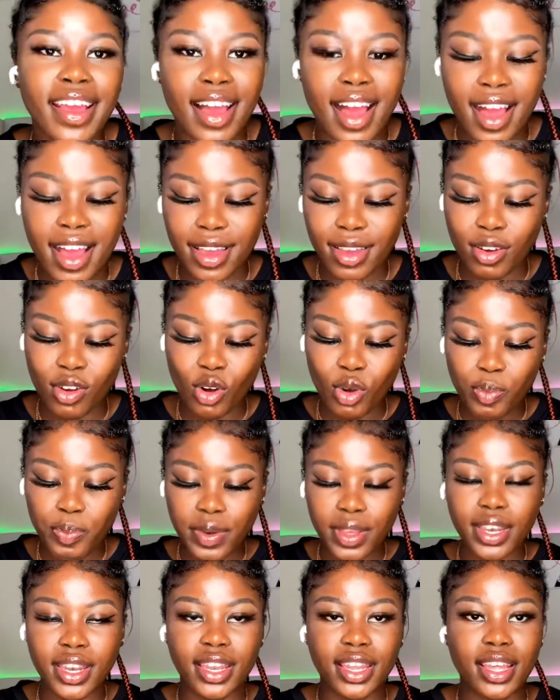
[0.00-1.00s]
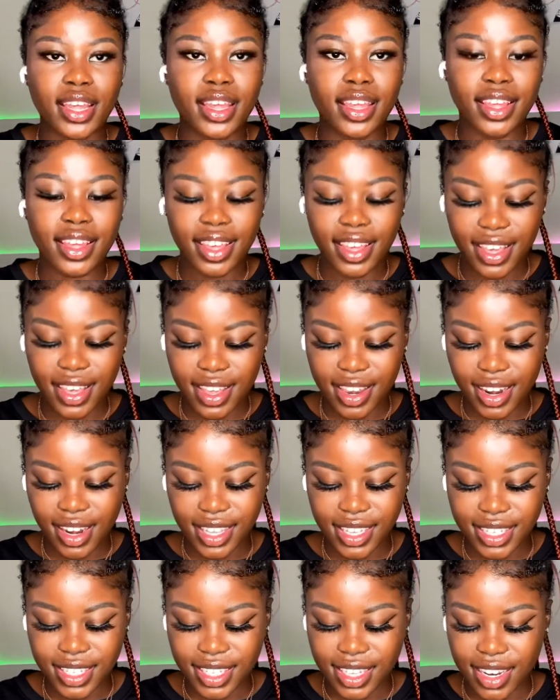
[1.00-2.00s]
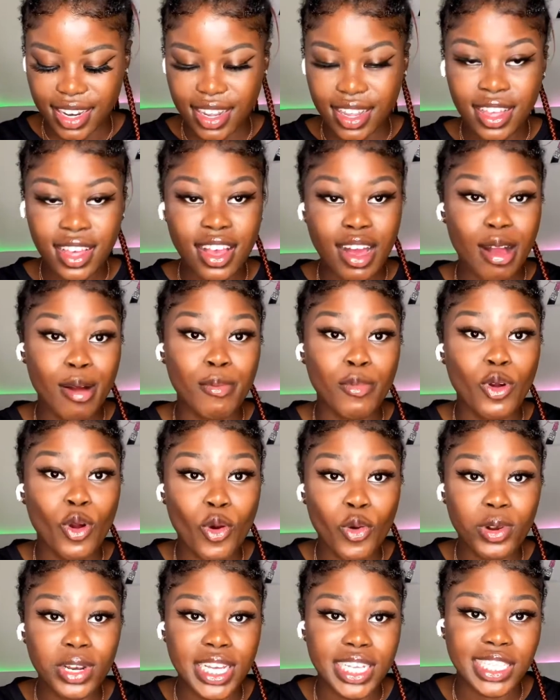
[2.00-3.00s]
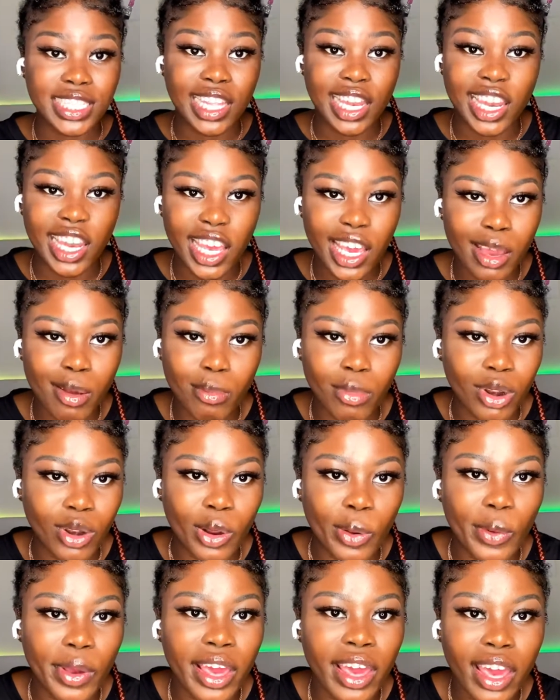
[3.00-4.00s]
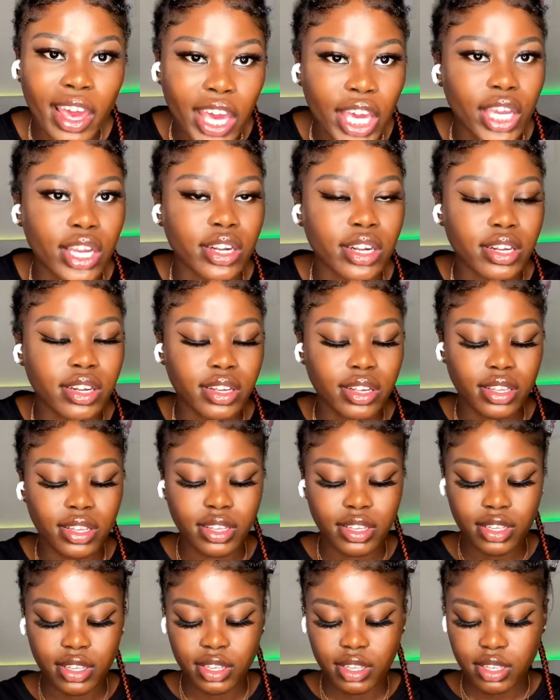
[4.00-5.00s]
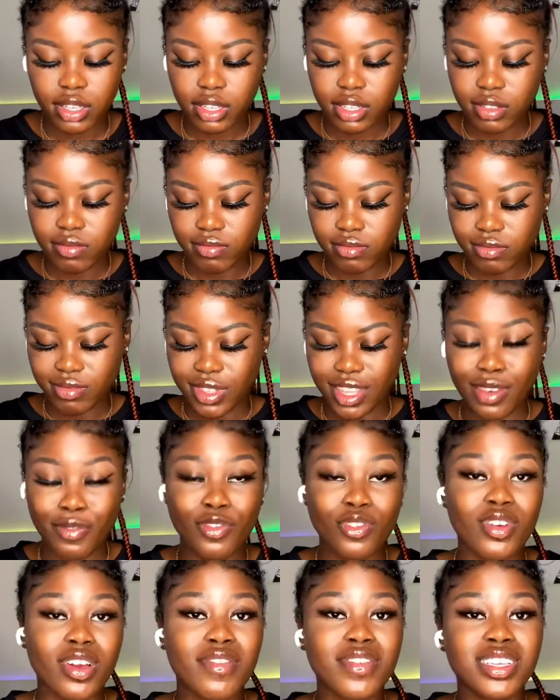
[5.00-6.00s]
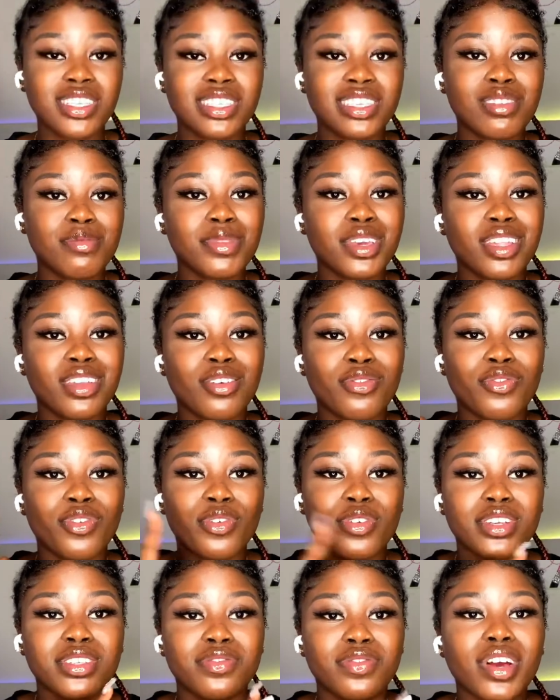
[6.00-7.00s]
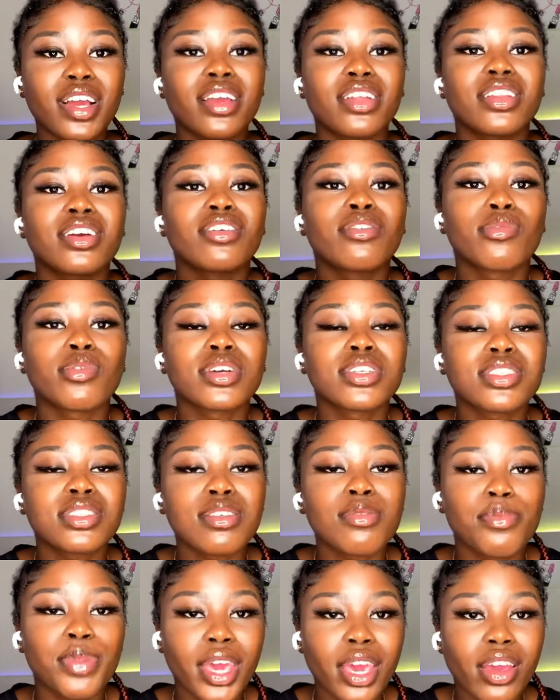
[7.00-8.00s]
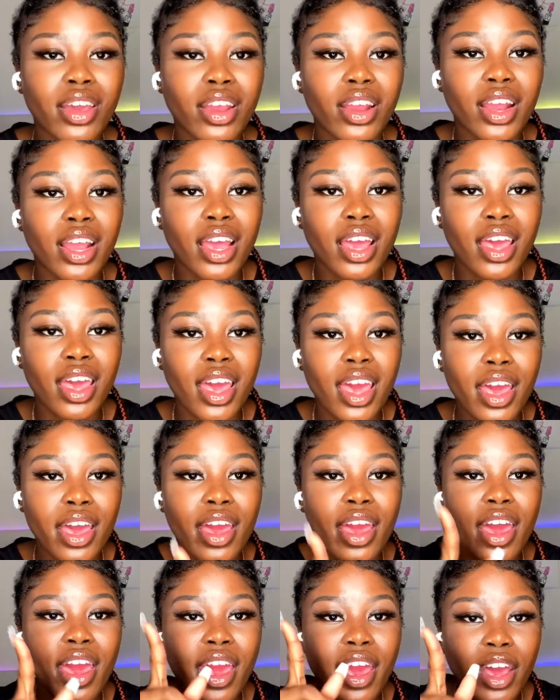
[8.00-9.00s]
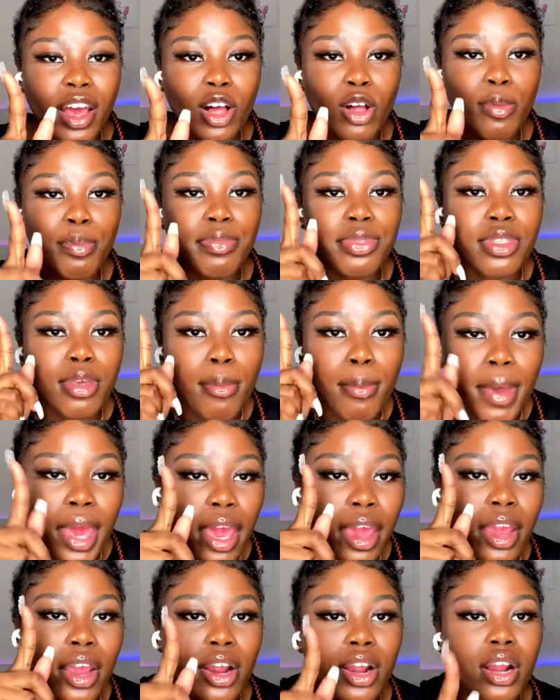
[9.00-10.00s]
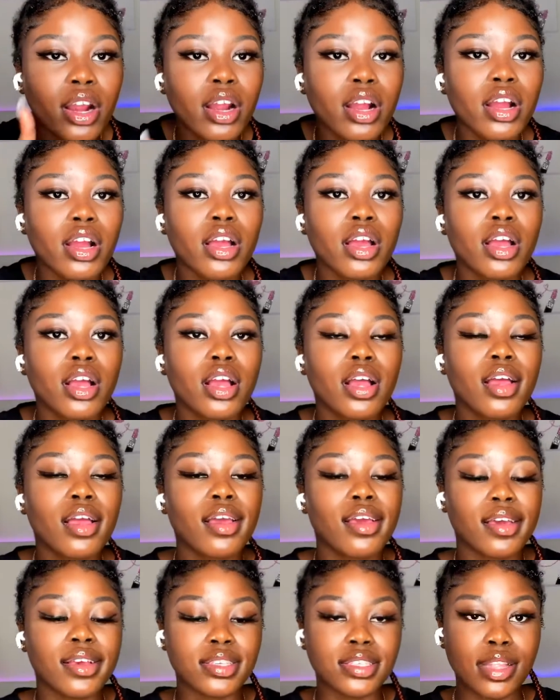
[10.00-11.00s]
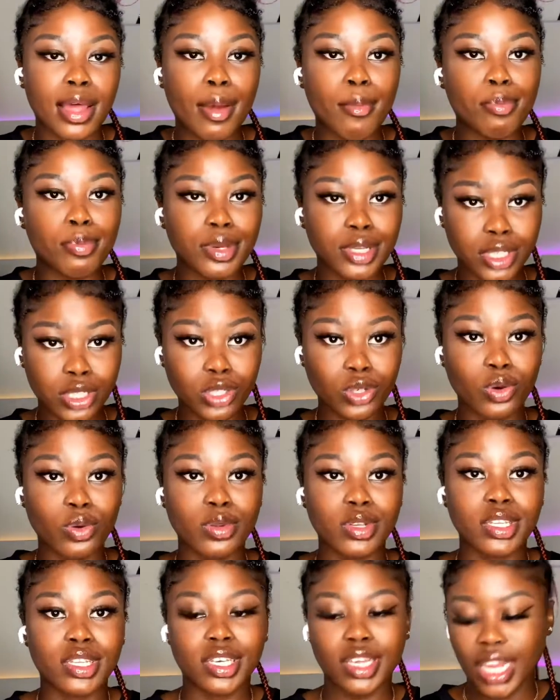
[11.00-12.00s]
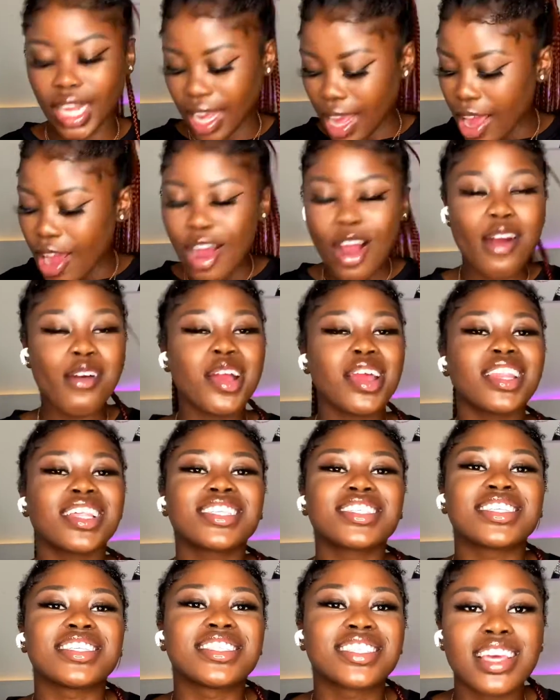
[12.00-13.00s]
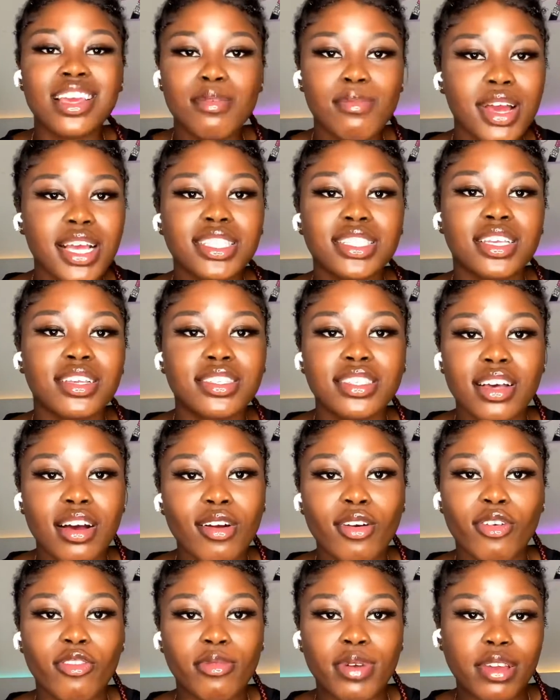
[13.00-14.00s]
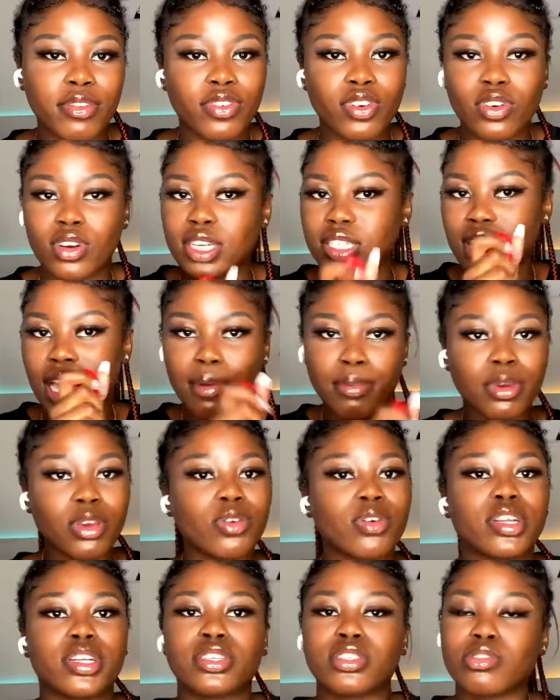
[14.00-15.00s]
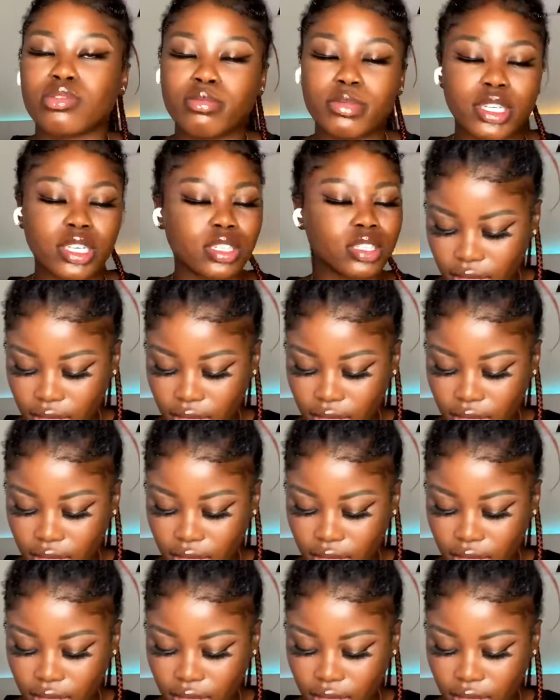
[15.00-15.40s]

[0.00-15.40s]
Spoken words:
I opened it and listen, I'm cold as a lamb with no hair. If you ever see me in the forest fighting a grizzly bear, help the bear, cause that bitch gonna need it. All right, listen, take my TikTok off my phone because I be on there too much.